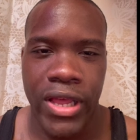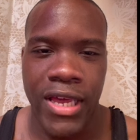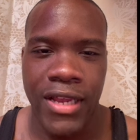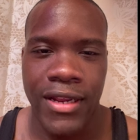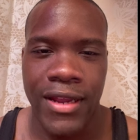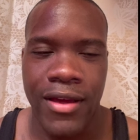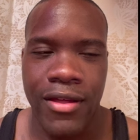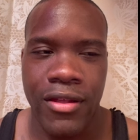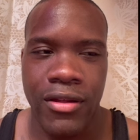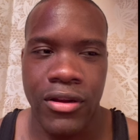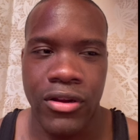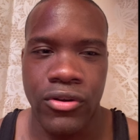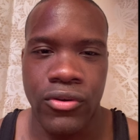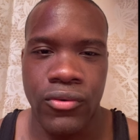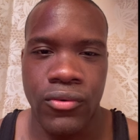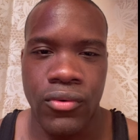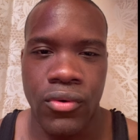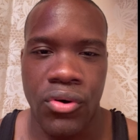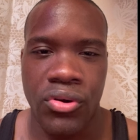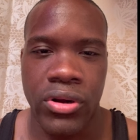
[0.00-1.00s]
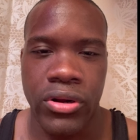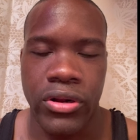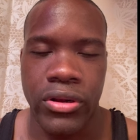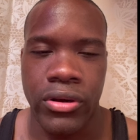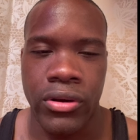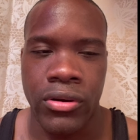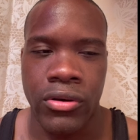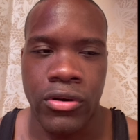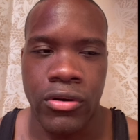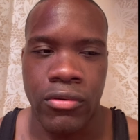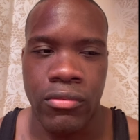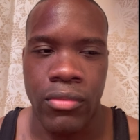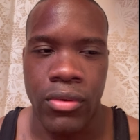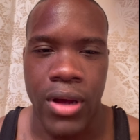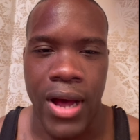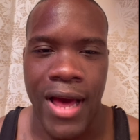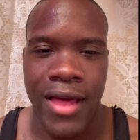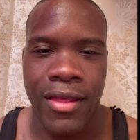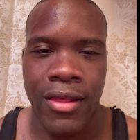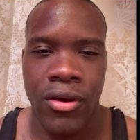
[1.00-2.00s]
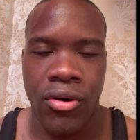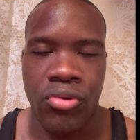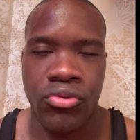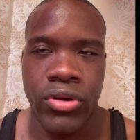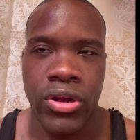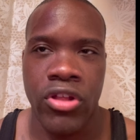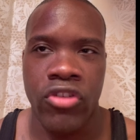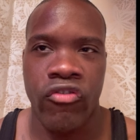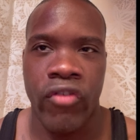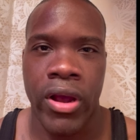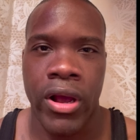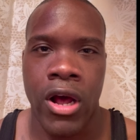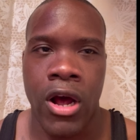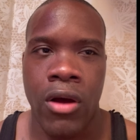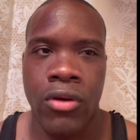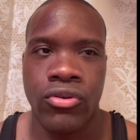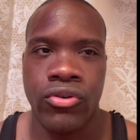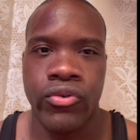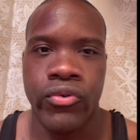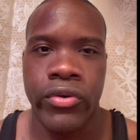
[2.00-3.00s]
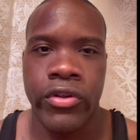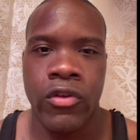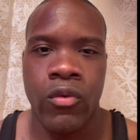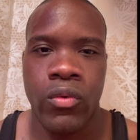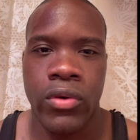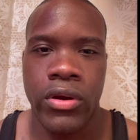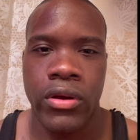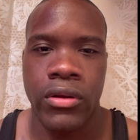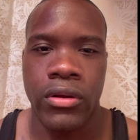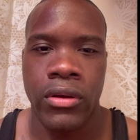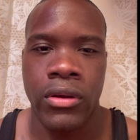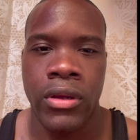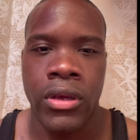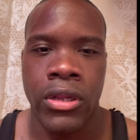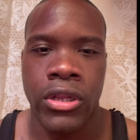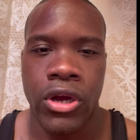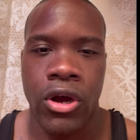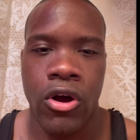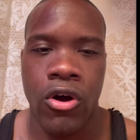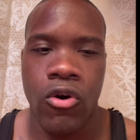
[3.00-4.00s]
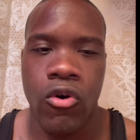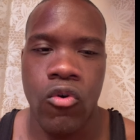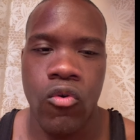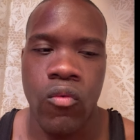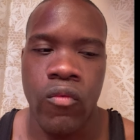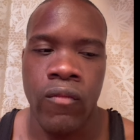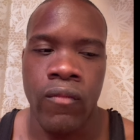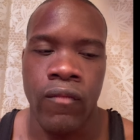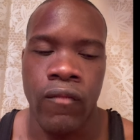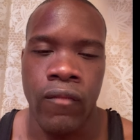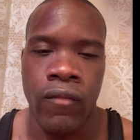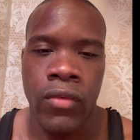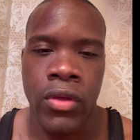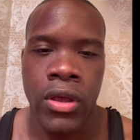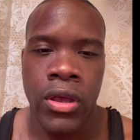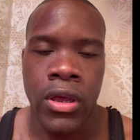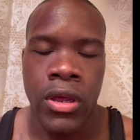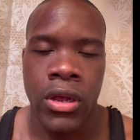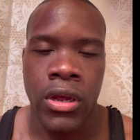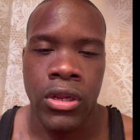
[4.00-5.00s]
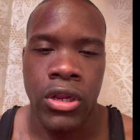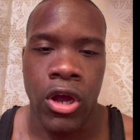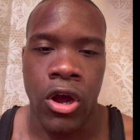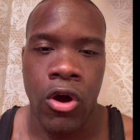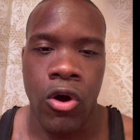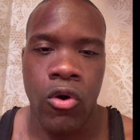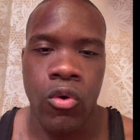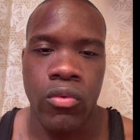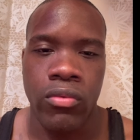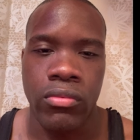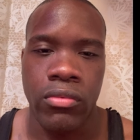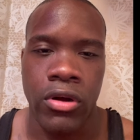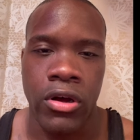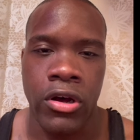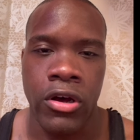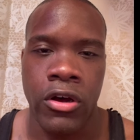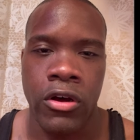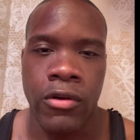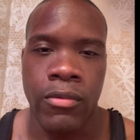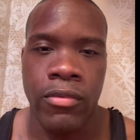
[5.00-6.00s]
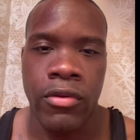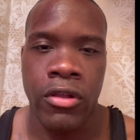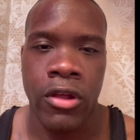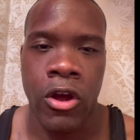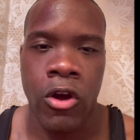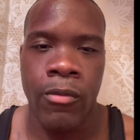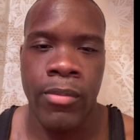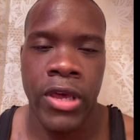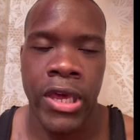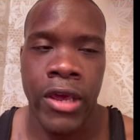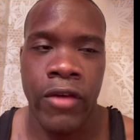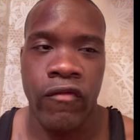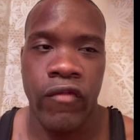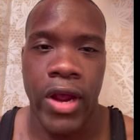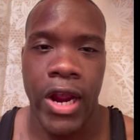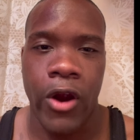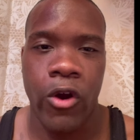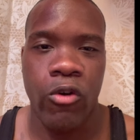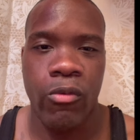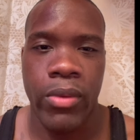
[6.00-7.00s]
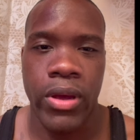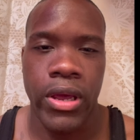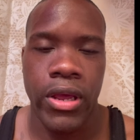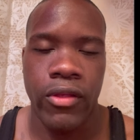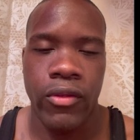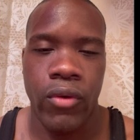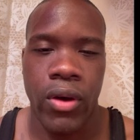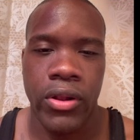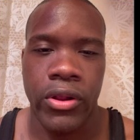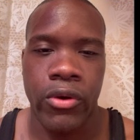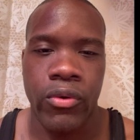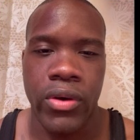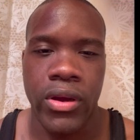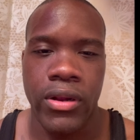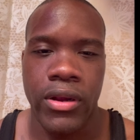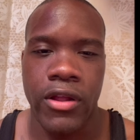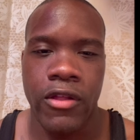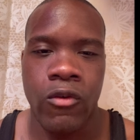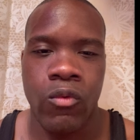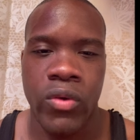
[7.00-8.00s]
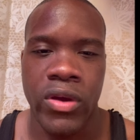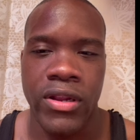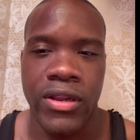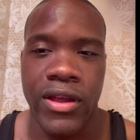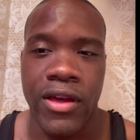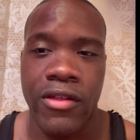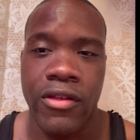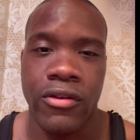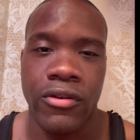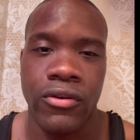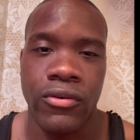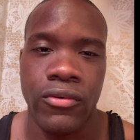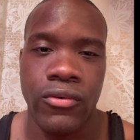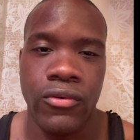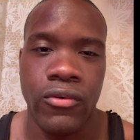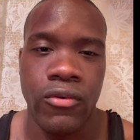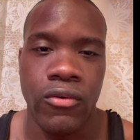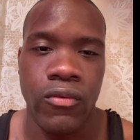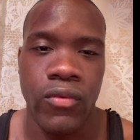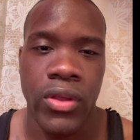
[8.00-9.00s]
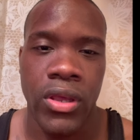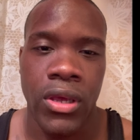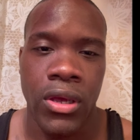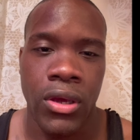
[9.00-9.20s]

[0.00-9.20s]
like he did something to do on um I said on this track called Do It to where the whole the whole um song became viral, man, throughout the whole internet. So we did to dude